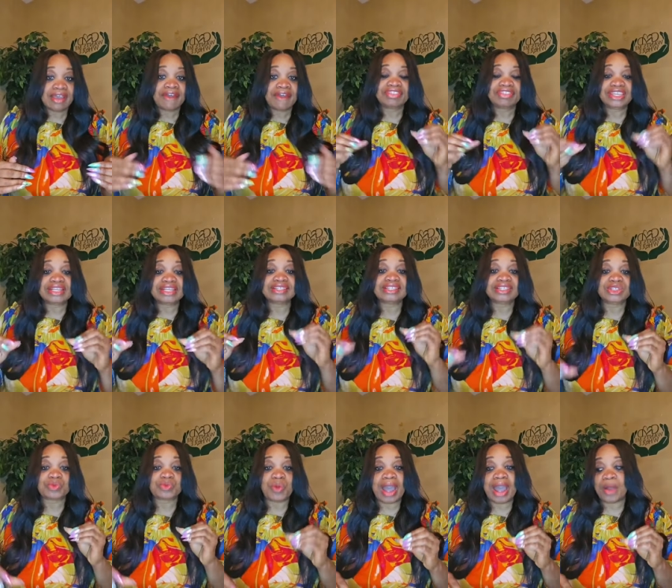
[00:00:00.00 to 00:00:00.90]
This is
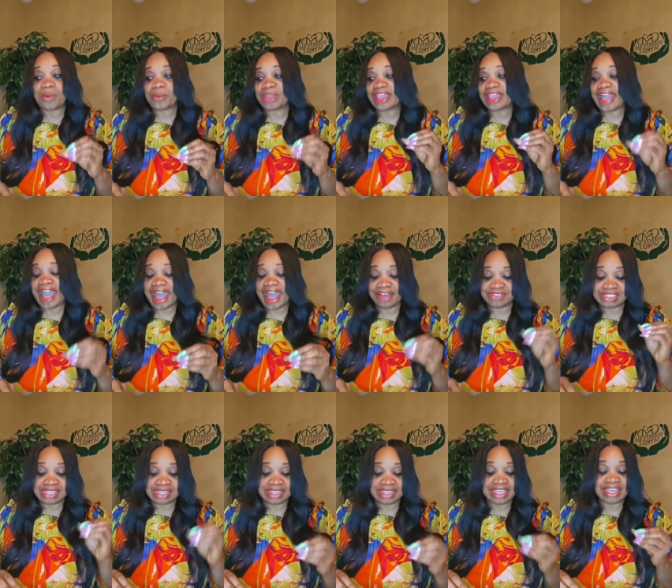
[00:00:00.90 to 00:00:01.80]
why we have
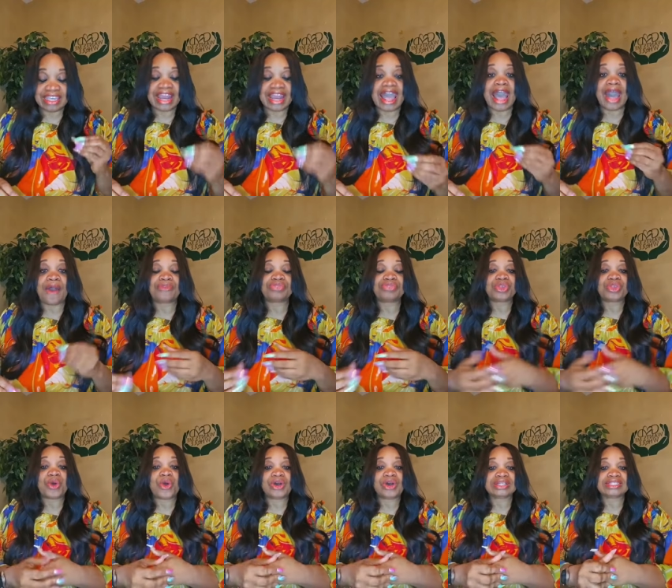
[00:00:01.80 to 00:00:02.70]
to get our
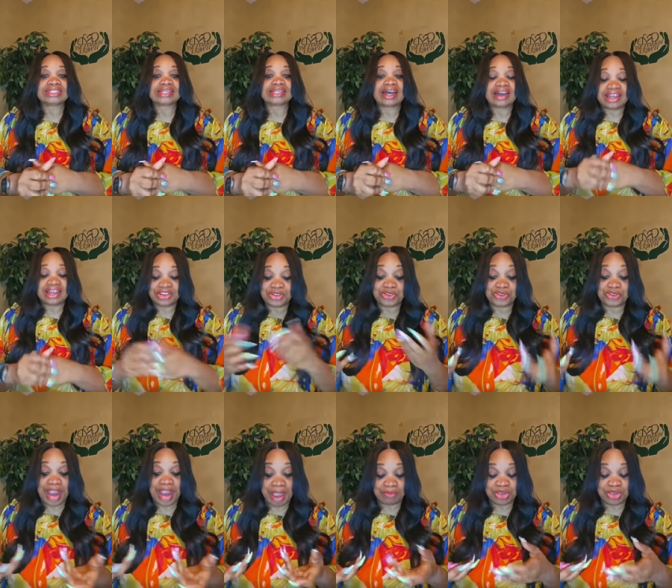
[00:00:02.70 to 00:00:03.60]
thoughts under
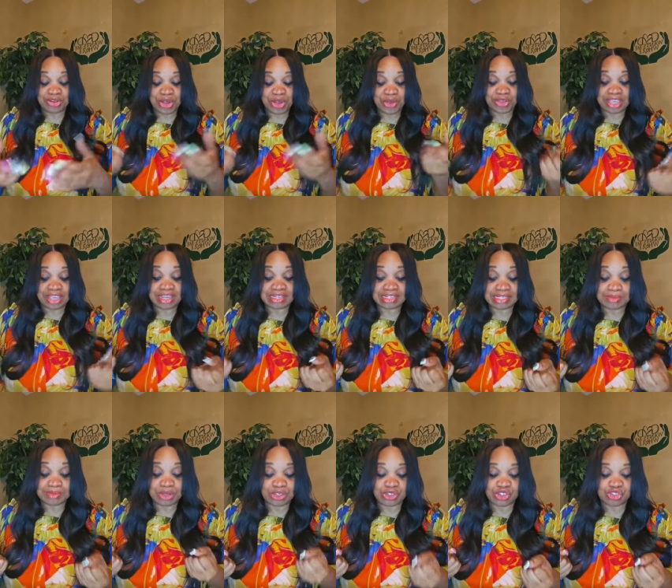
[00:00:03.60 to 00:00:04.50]
wrap, you know, get some
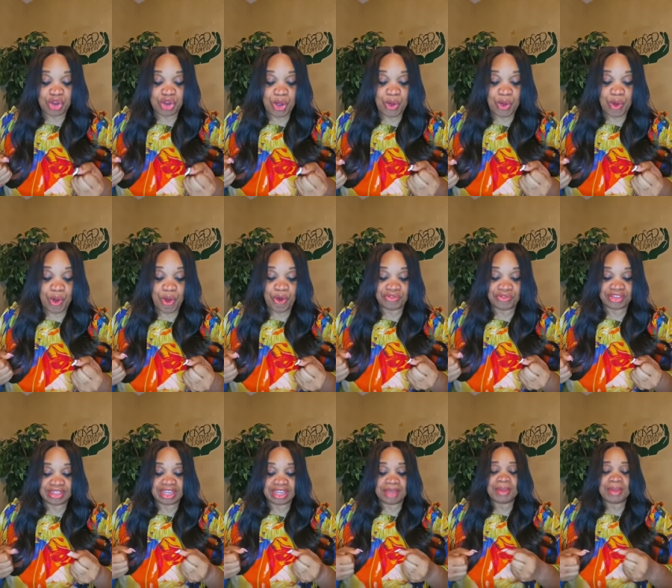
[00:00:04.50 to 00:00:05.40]
control over
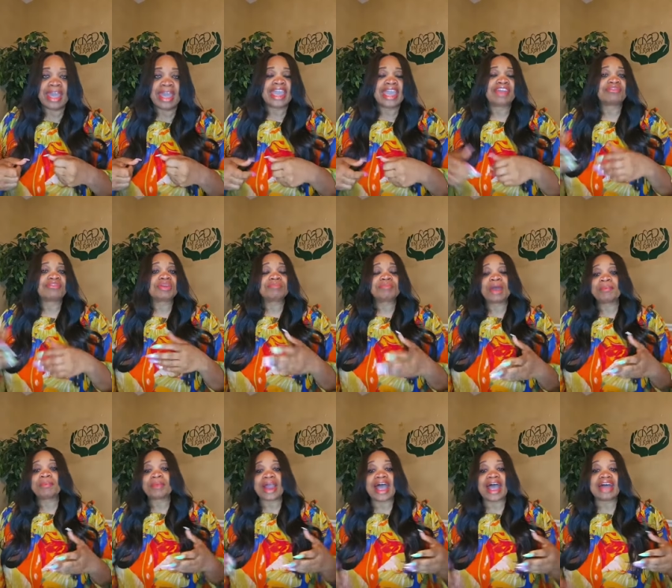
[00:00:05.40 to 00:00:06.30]
them. And
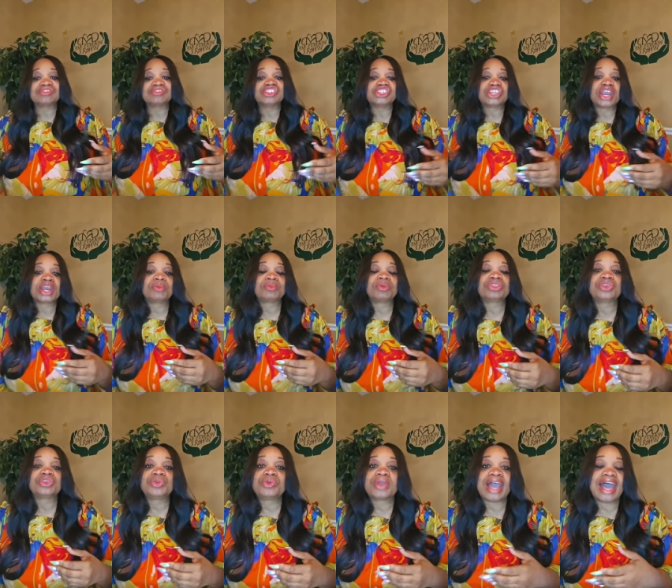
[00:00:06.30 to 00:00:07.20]
remember, I've shared with
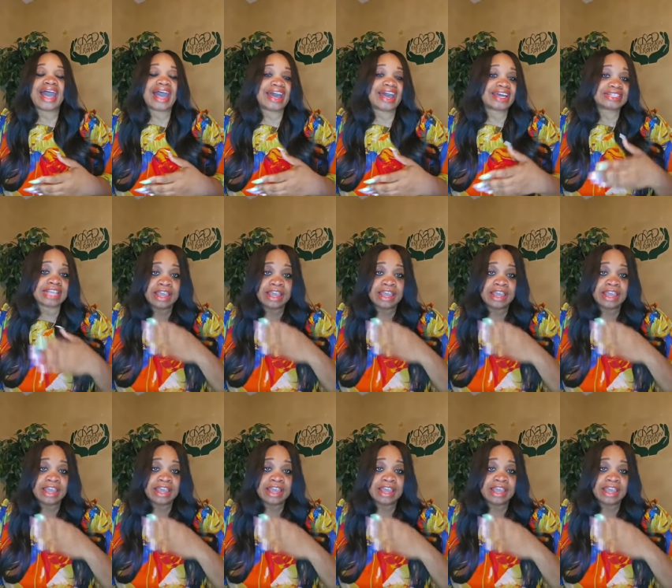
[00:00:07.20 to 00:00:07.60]
you guys